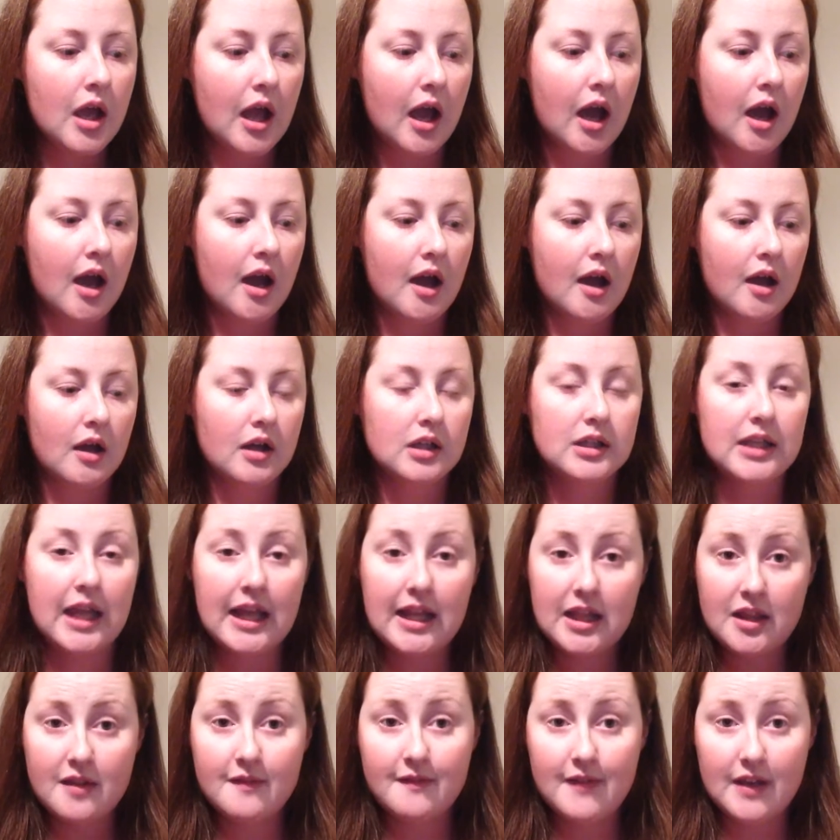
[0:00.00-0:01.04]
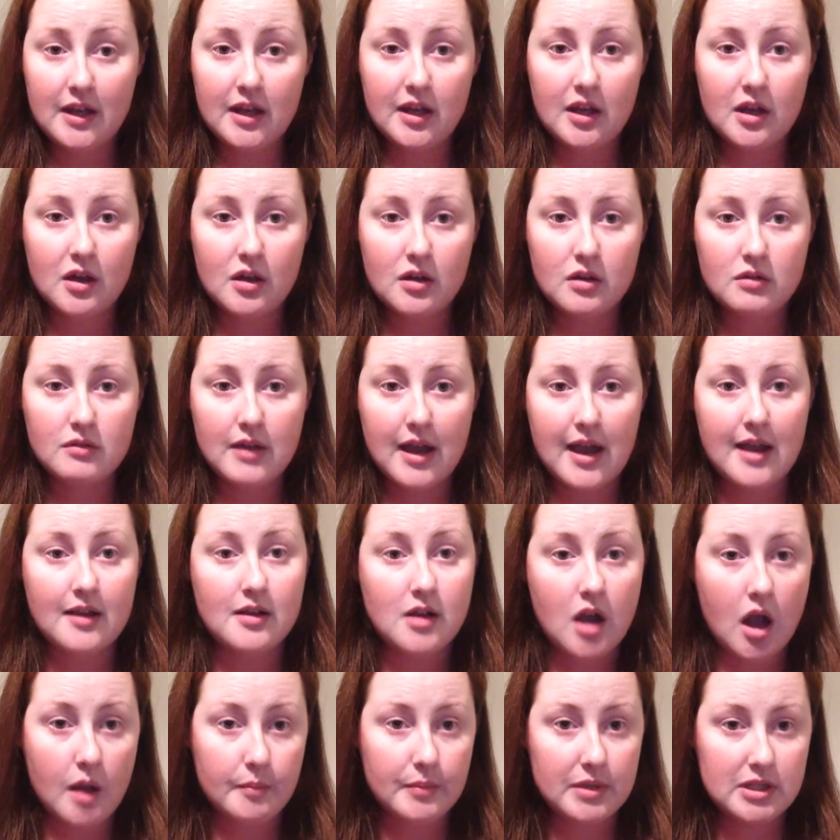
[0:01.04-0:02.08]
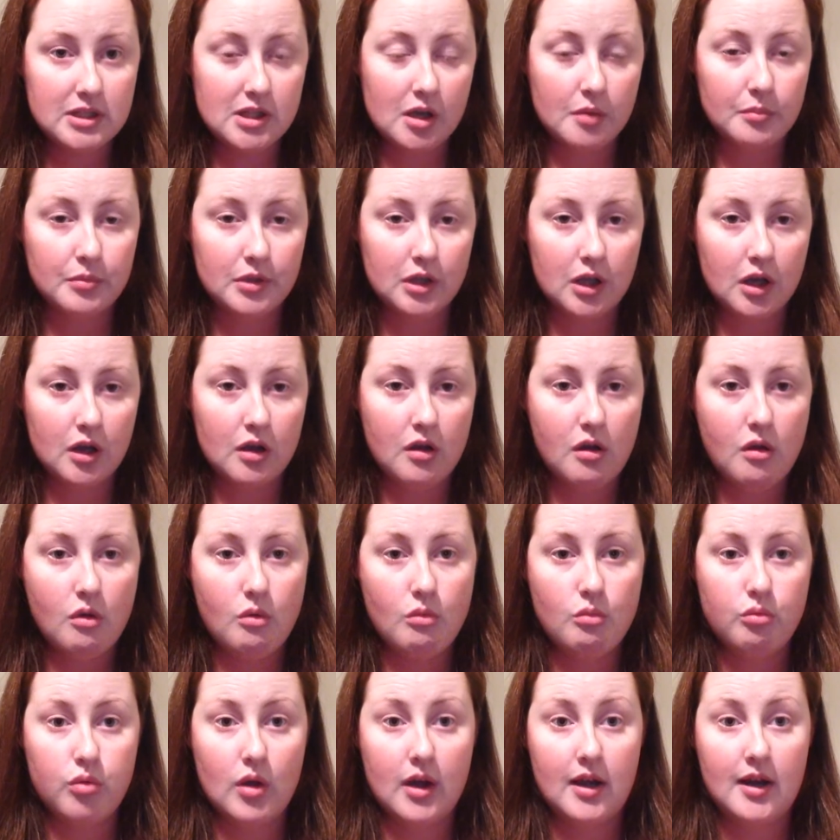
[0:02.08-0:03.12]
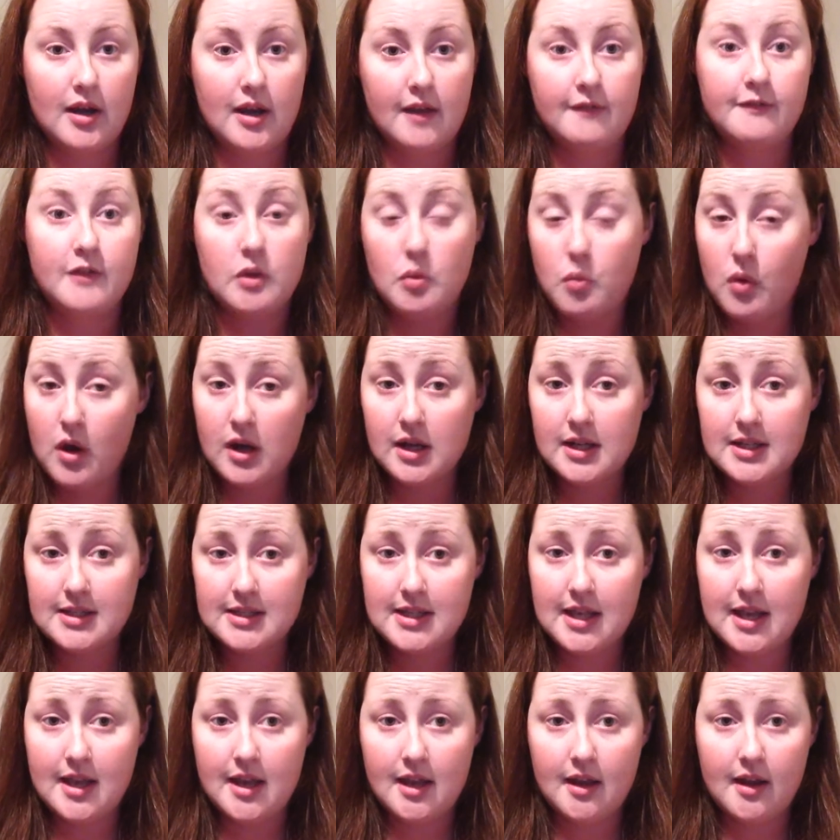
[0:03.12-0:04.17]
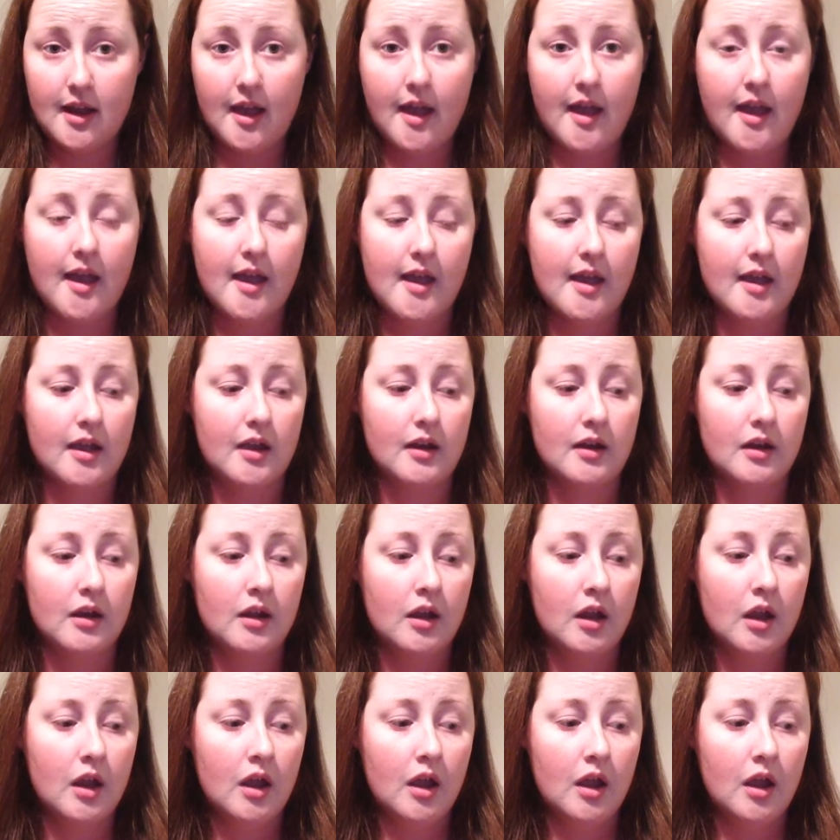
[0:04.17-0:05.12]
Like the video and comment down below if you want to see it, and